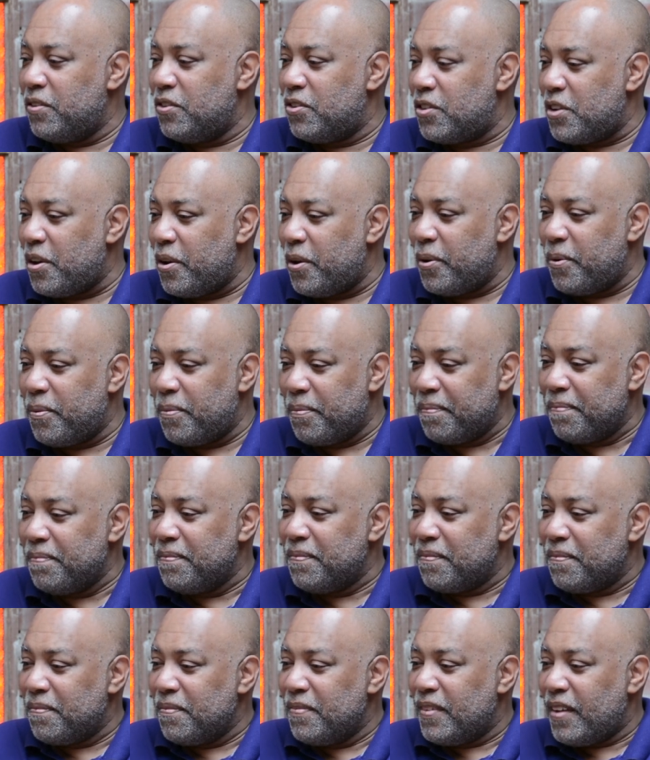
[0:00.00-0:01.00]
So
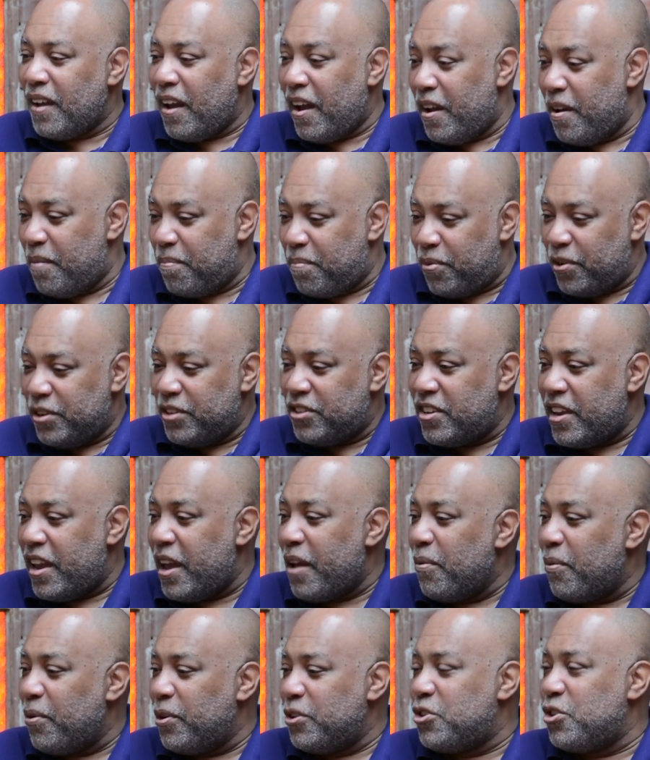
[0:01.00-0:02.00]
I
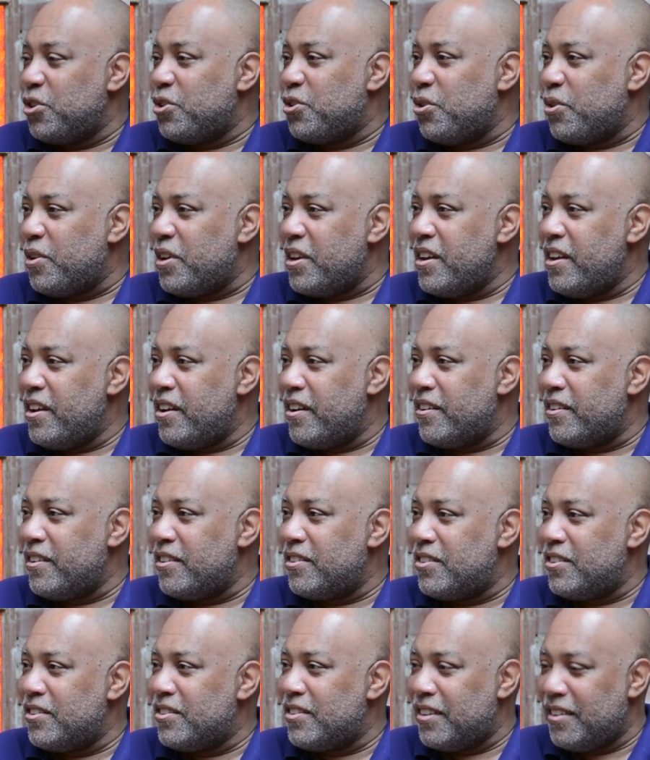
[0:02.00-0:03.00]
appreciate what you're doing here, and
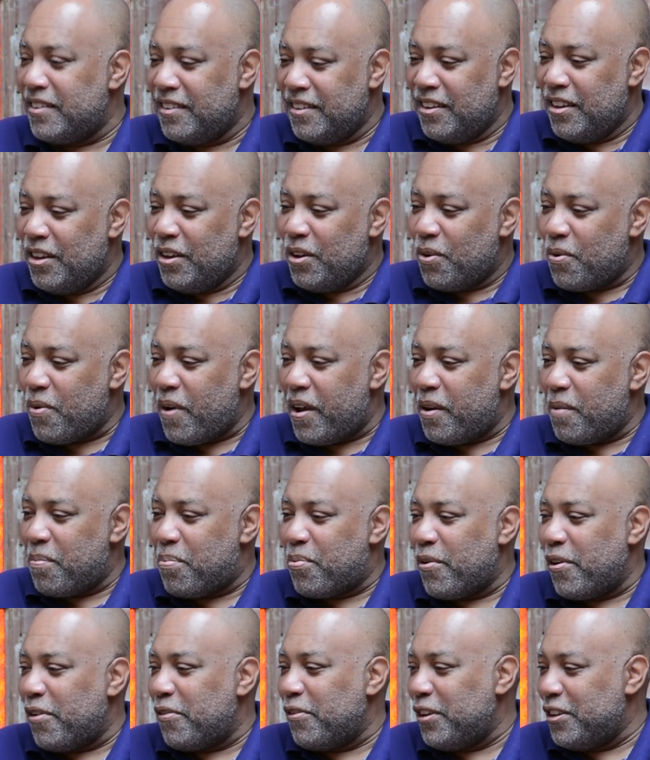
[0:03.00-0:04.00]
this is quite a
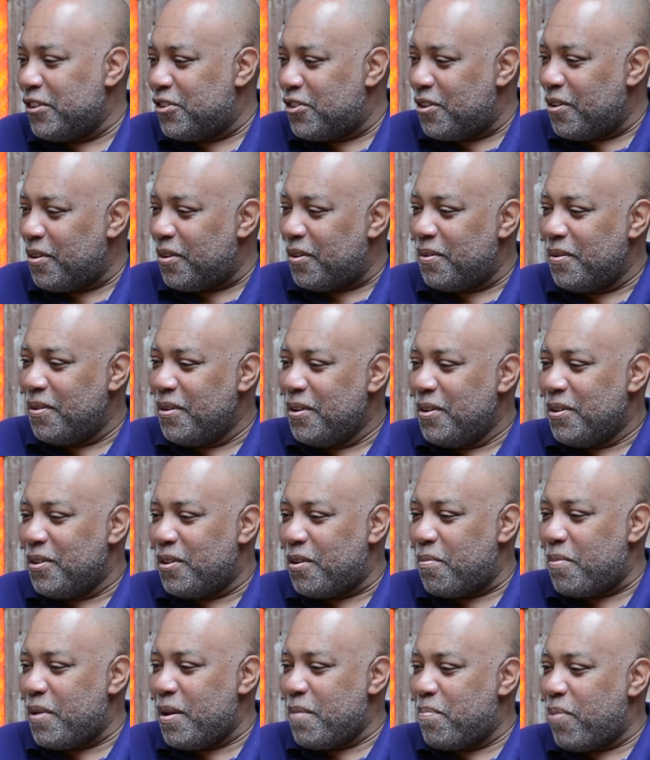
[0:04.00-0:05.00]
privilege to
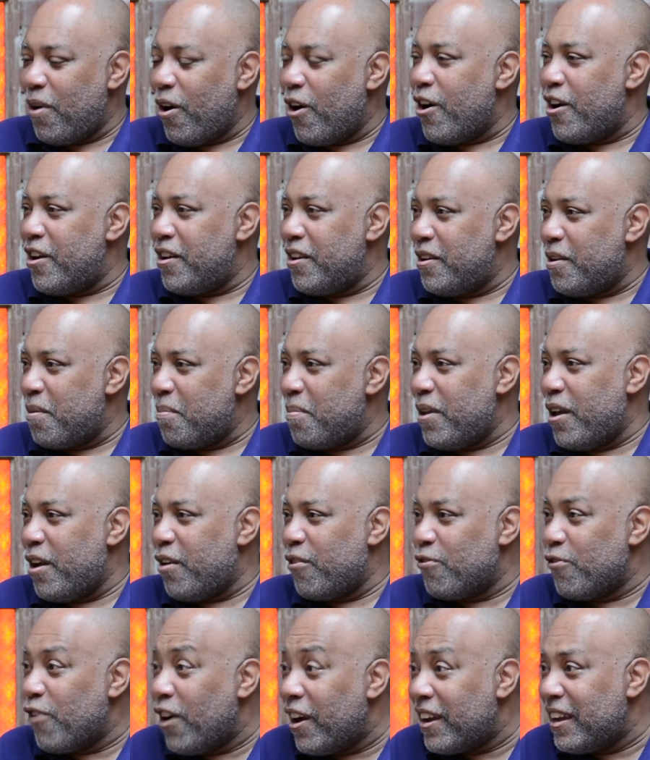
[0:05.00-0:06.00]
be part and to be a
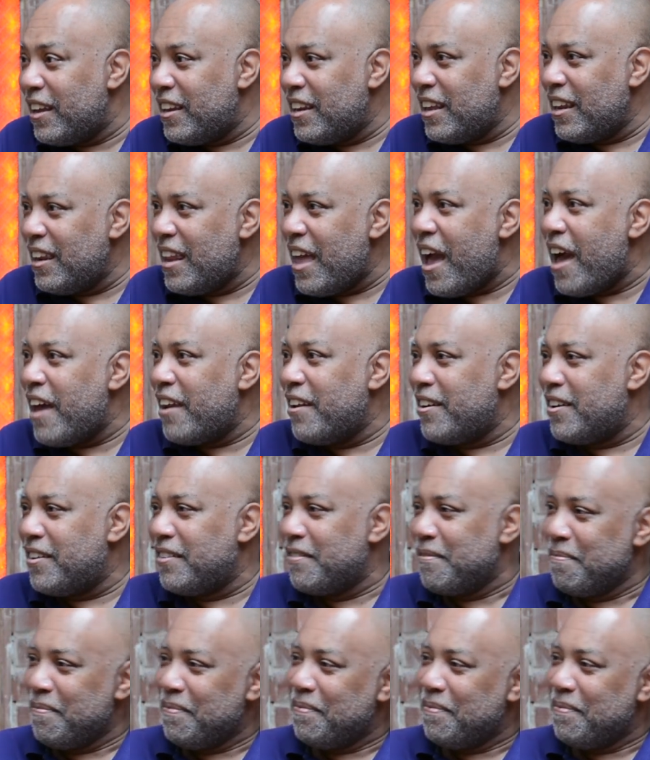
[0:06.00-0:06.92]
rung in the ladder